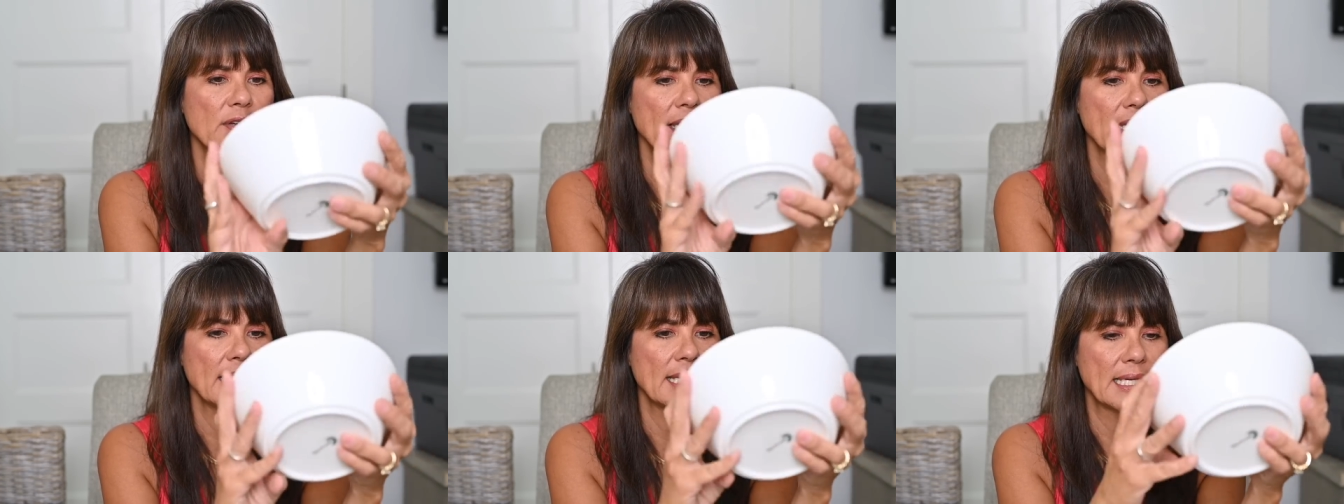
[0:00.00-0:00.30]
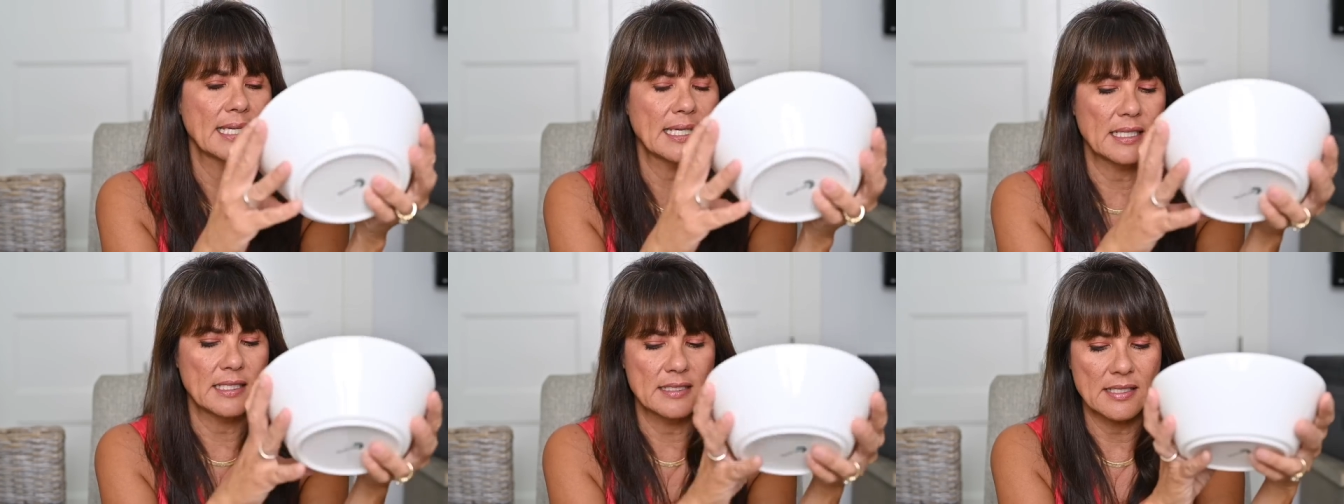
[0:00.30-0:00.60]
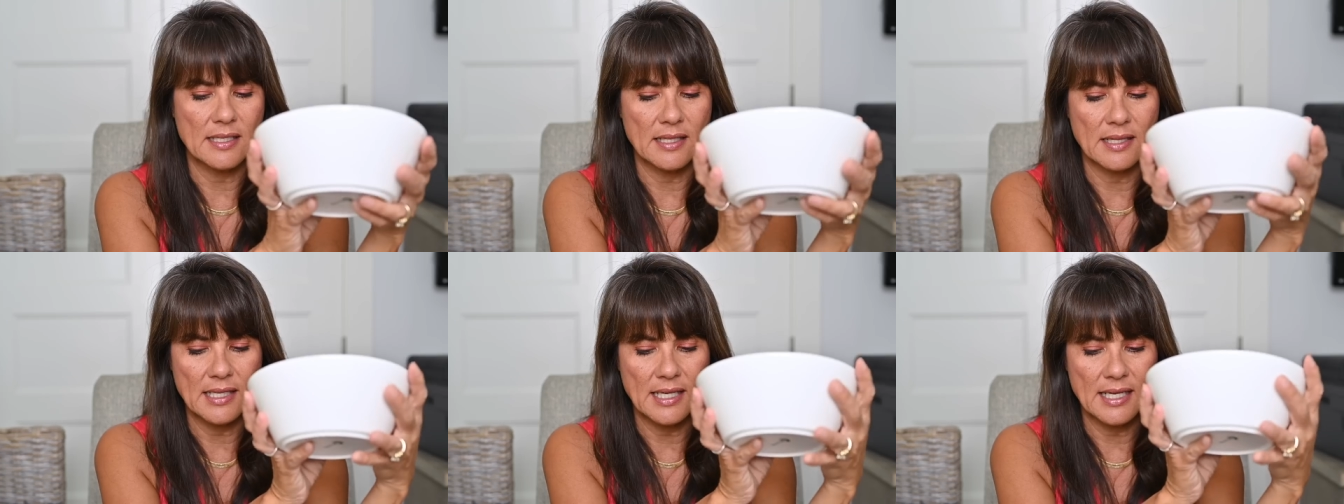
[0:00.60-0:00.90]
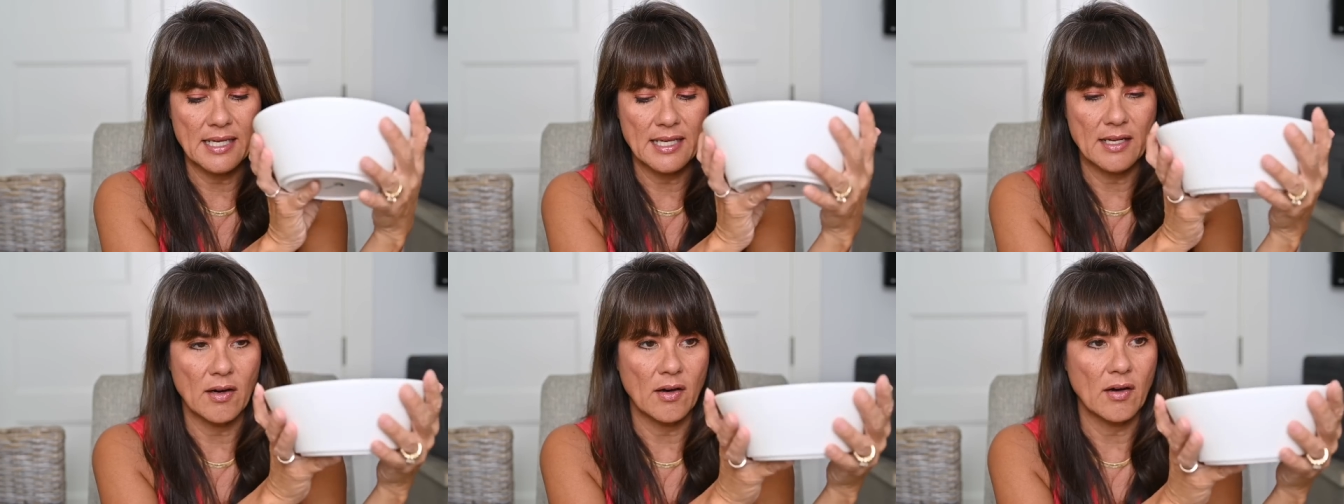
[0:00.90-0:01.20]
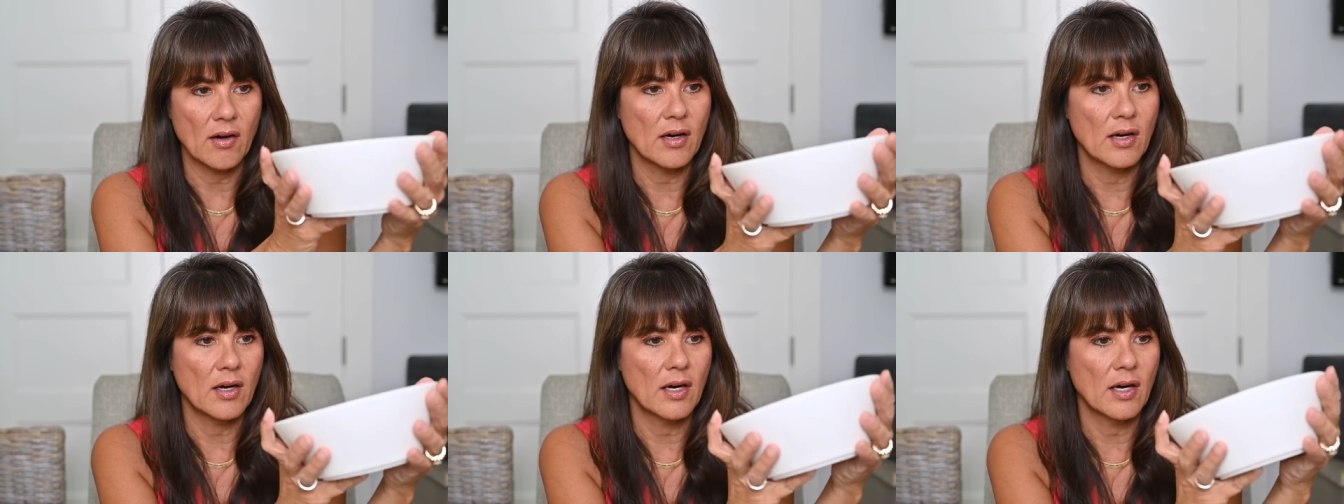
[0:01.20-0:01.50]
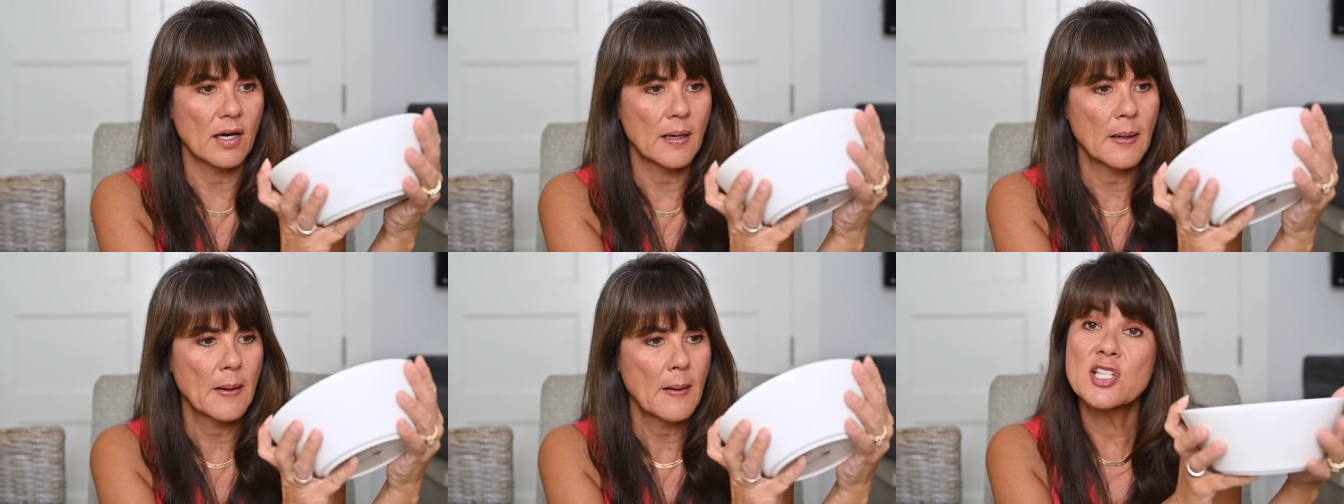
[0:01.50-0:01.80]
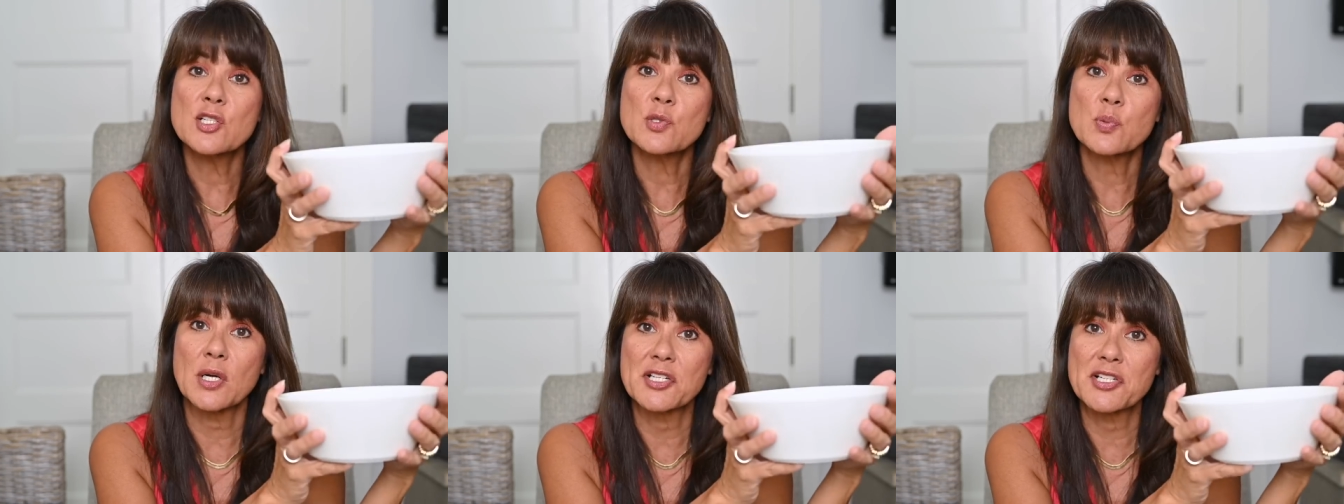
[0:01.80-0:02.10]
and they are
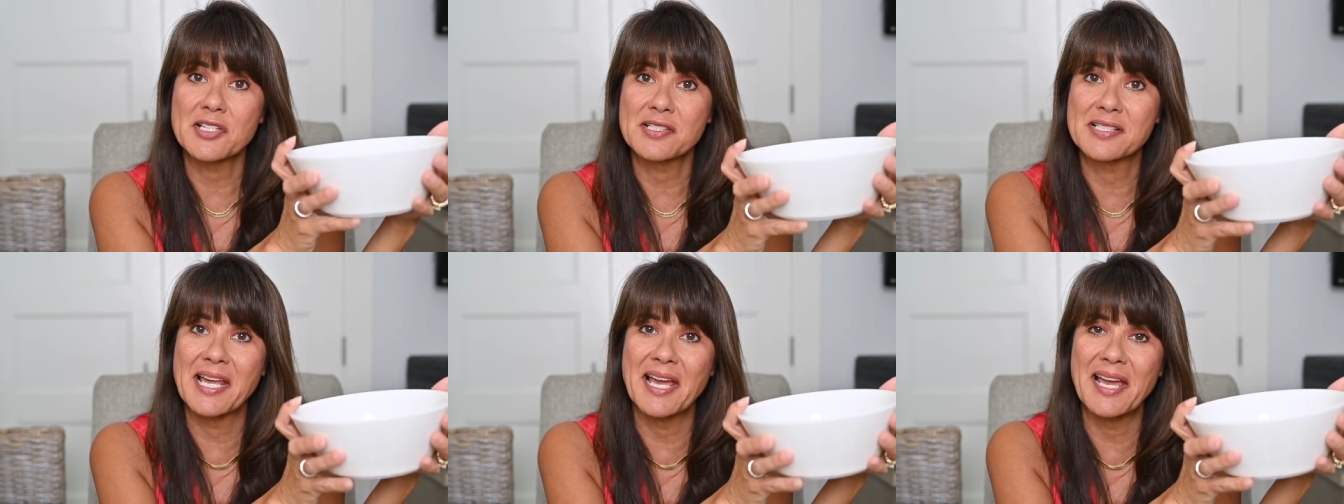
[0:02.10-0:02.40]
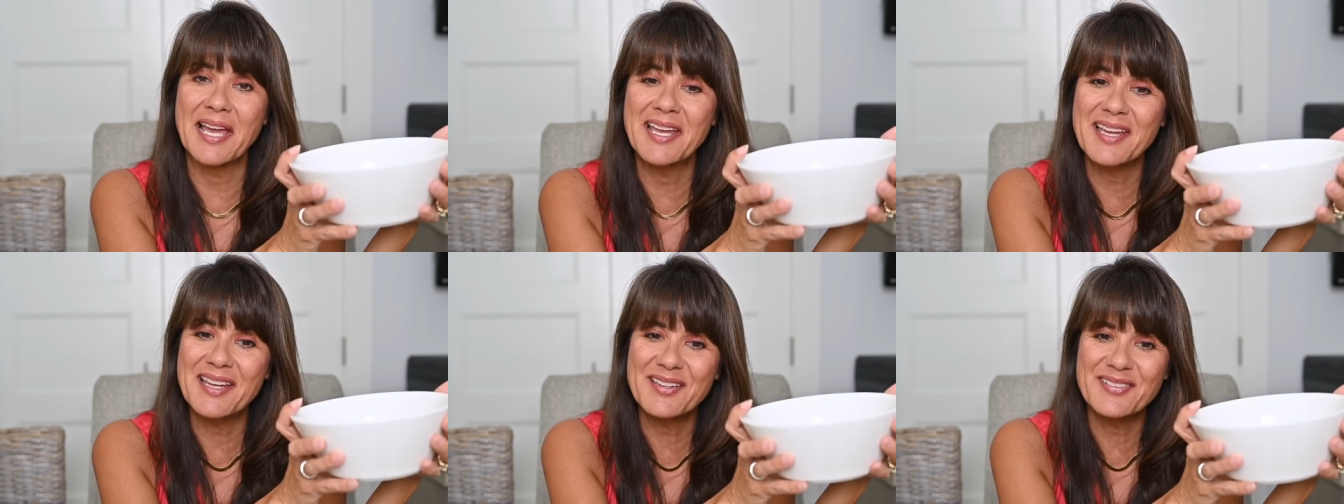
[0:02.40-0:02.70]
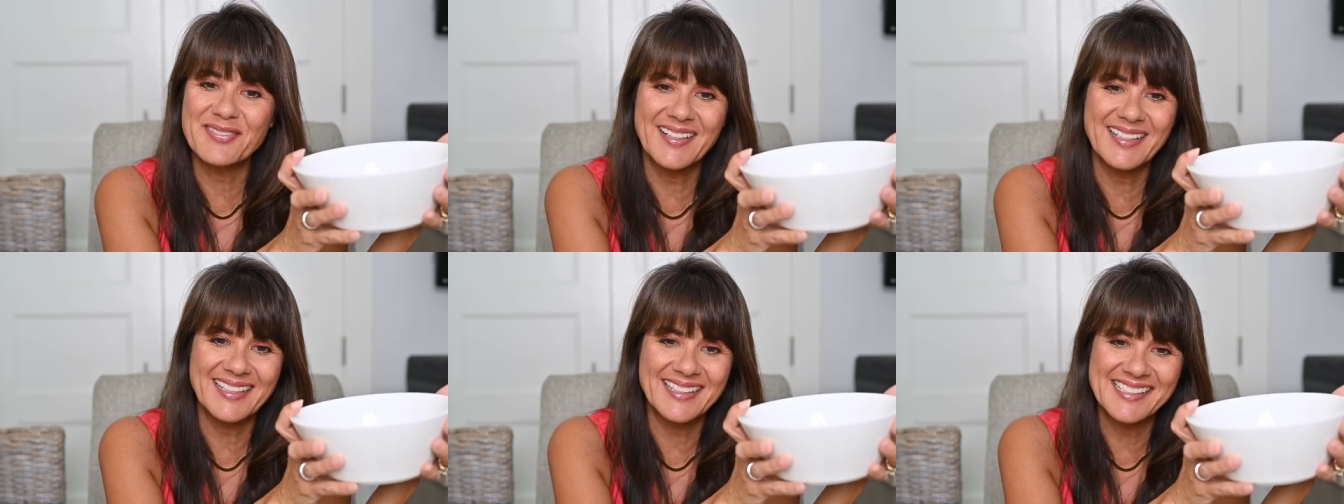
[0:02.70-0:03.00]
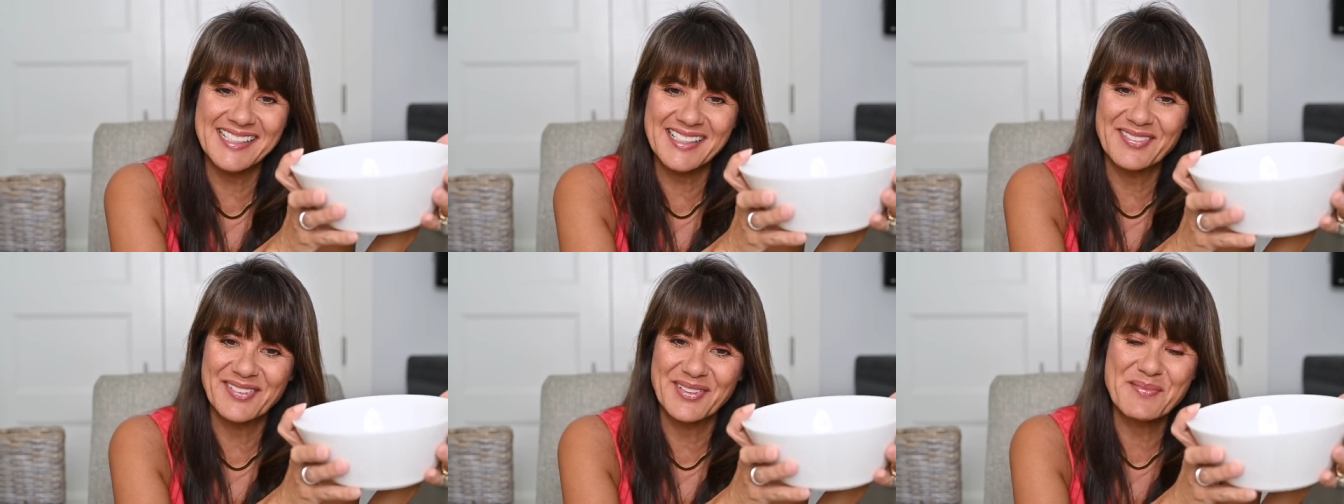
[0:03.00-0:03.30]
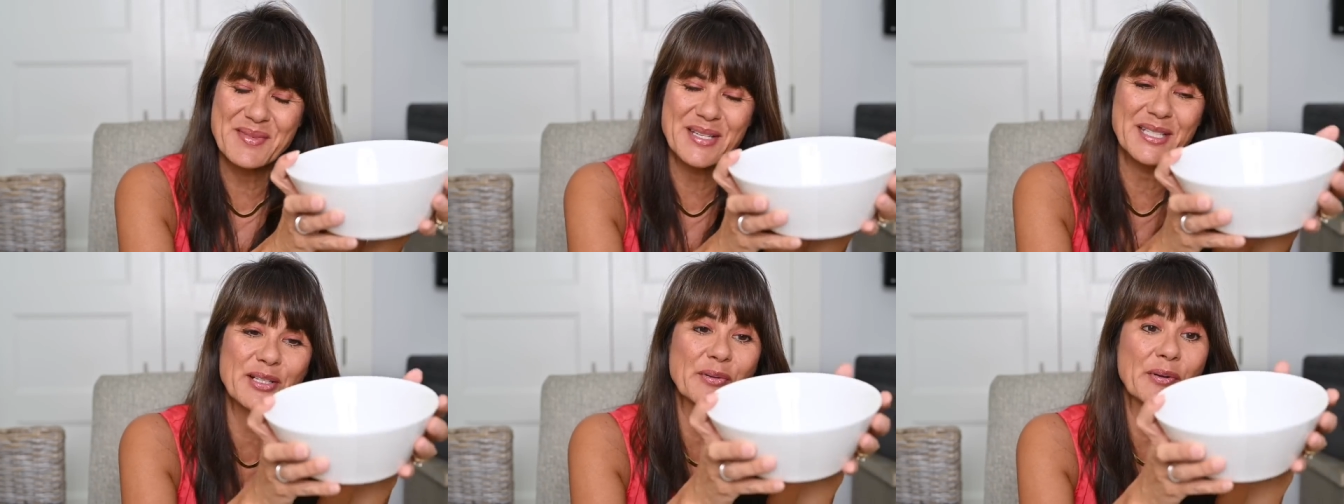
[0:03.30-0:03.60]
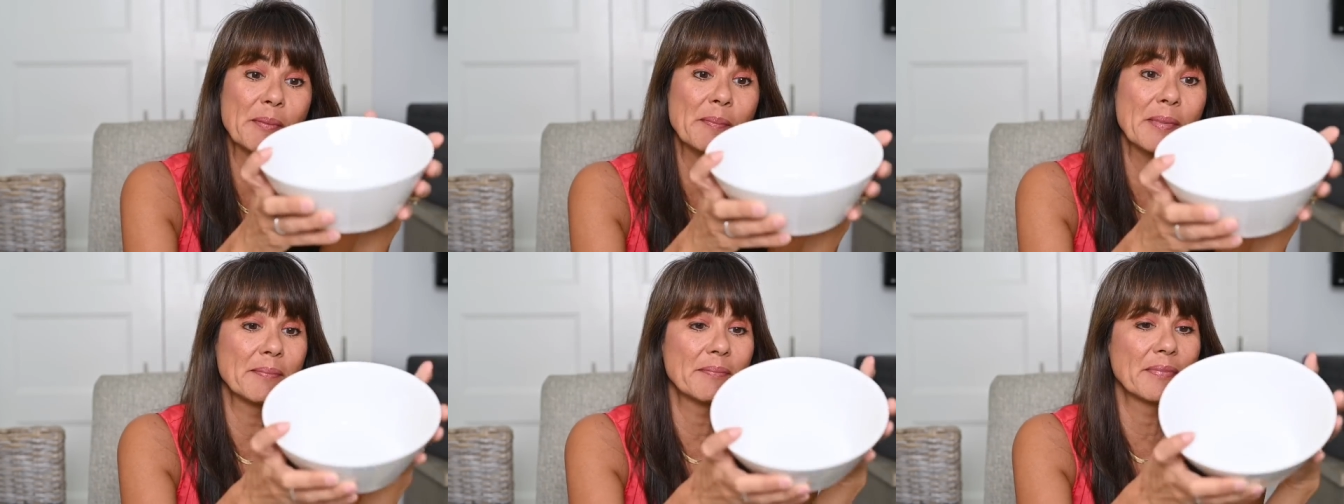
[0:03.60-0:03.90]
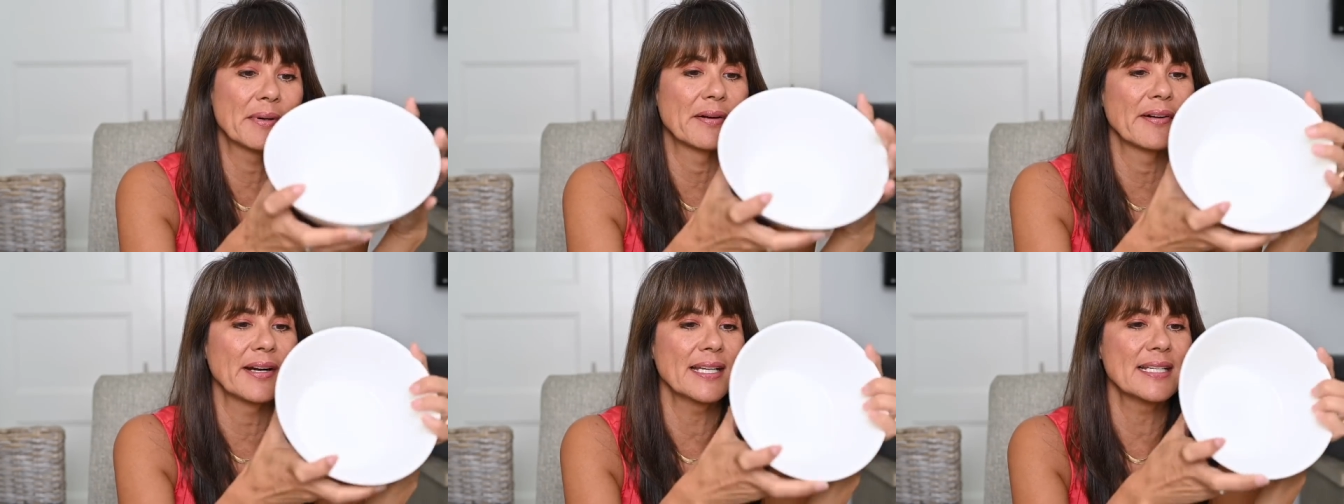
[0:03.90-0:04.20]
dishwasher safe. Easy for me to
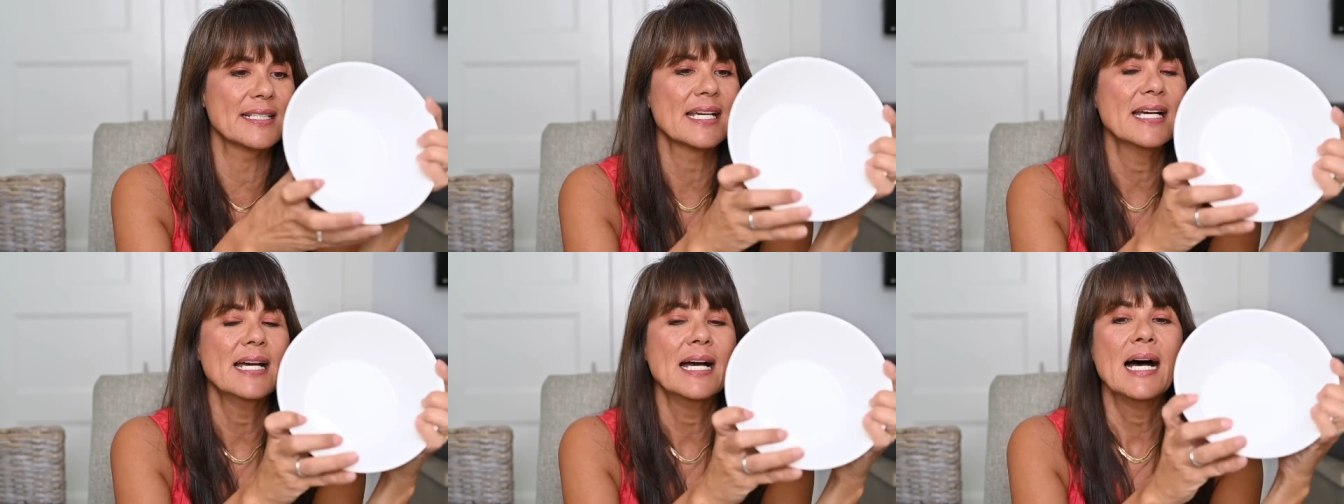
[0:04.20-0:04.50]
remember, right?